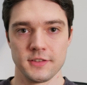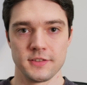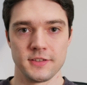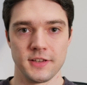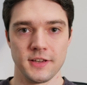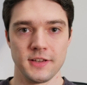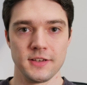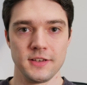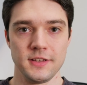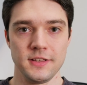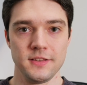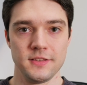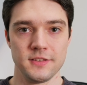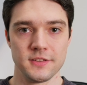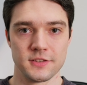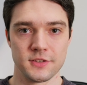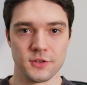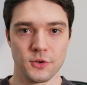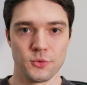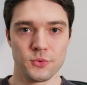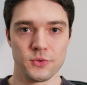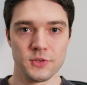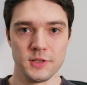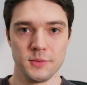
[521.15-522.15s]
Sadly, this
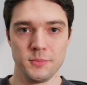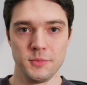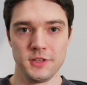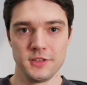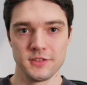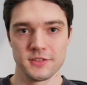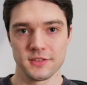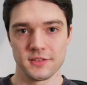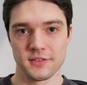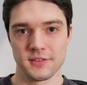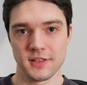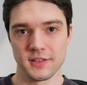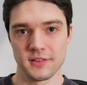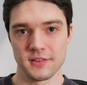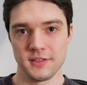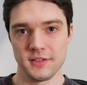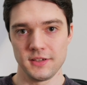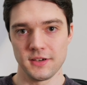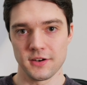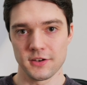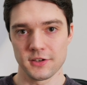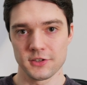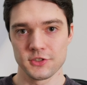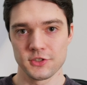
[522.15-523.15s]
only means that
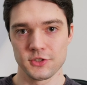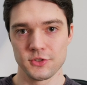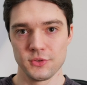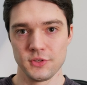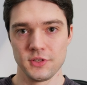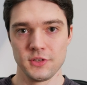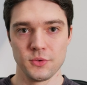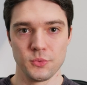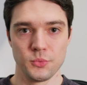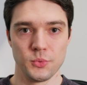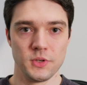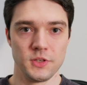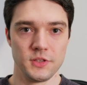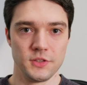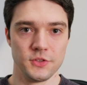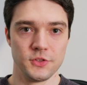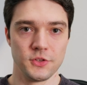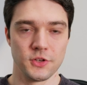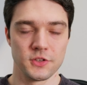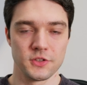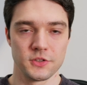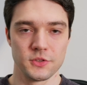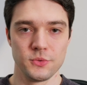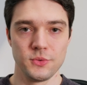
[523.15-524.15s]
the ARC Studio will
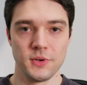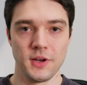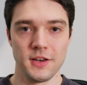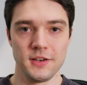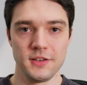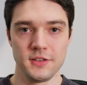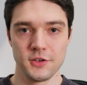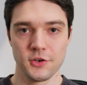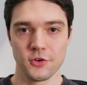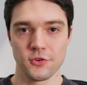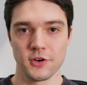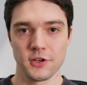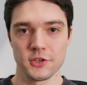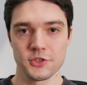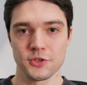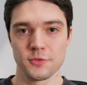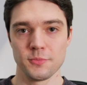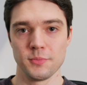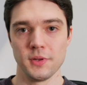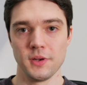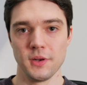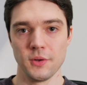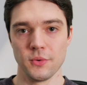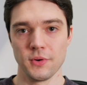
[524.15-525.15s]
not do any
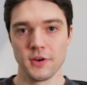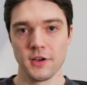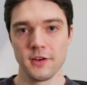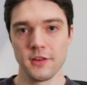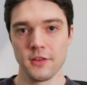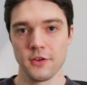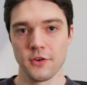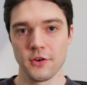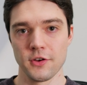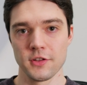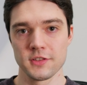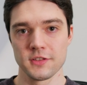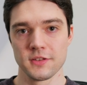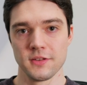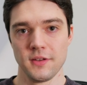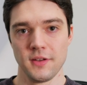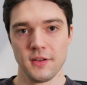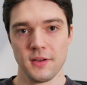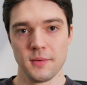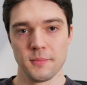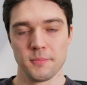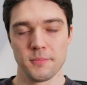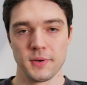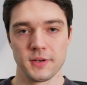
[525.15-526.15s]
correction below 80Hz,
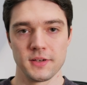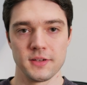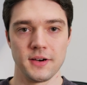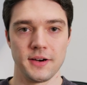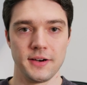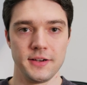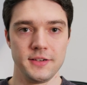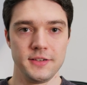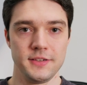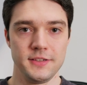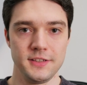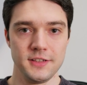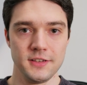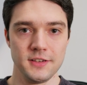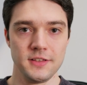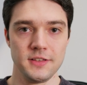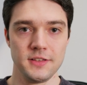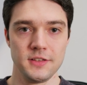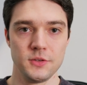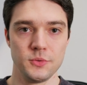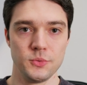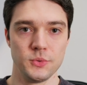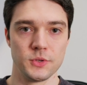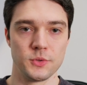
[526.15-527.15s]
but ideally
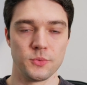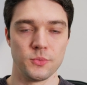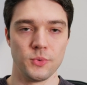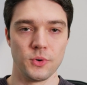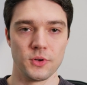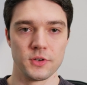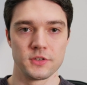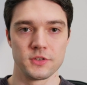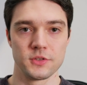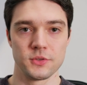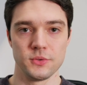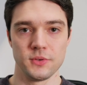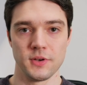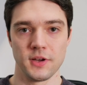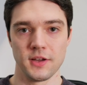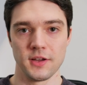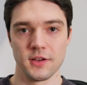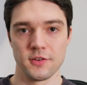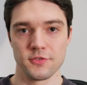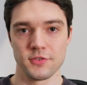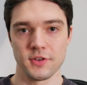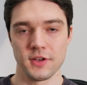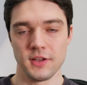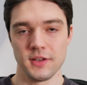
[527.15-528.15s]
you would want to
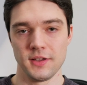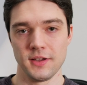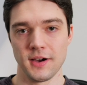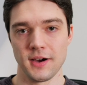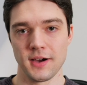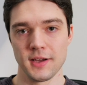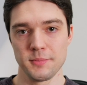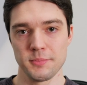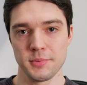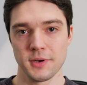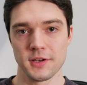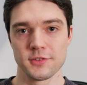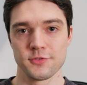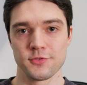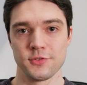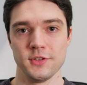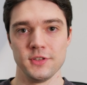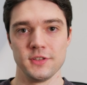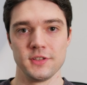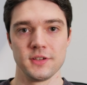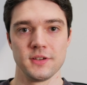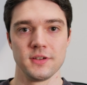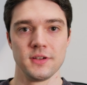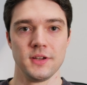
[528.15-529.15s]
have a high pass
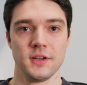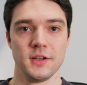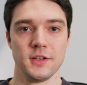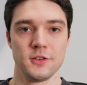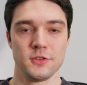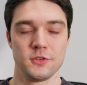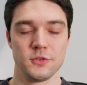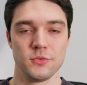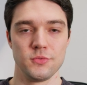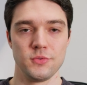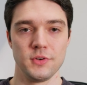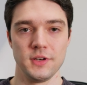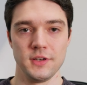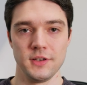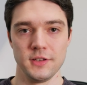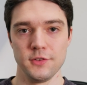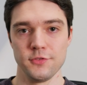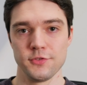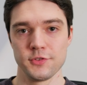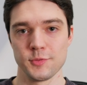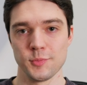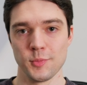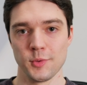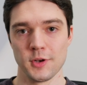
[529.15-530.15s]
filter to
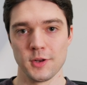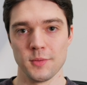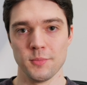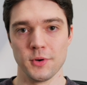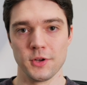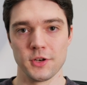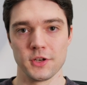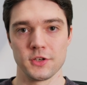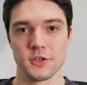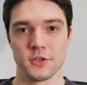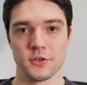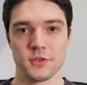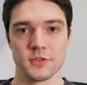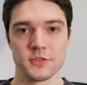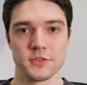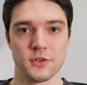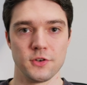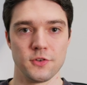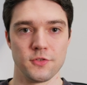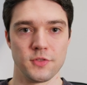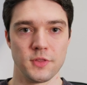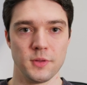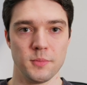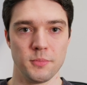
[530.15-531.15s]
relieve smaller monitors
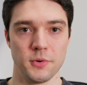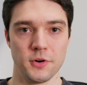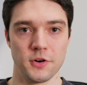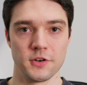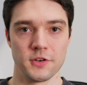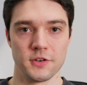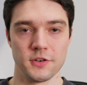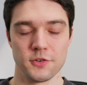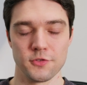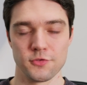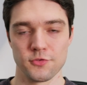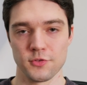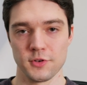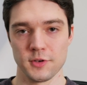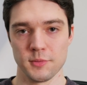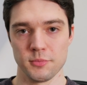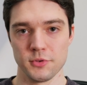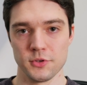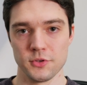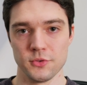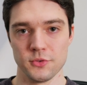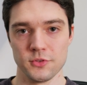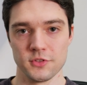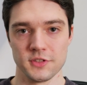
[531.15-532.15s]
of the burden of
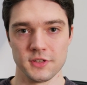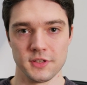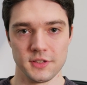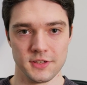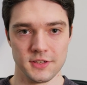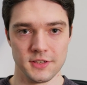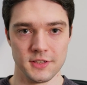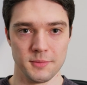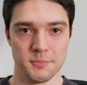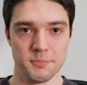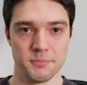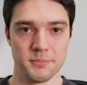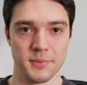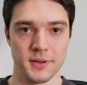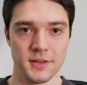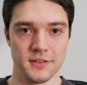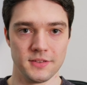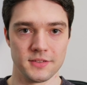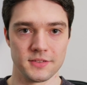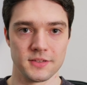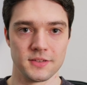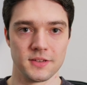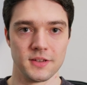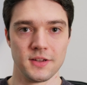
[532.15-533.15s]
reproducing deep
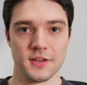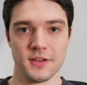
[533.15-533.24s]
bass.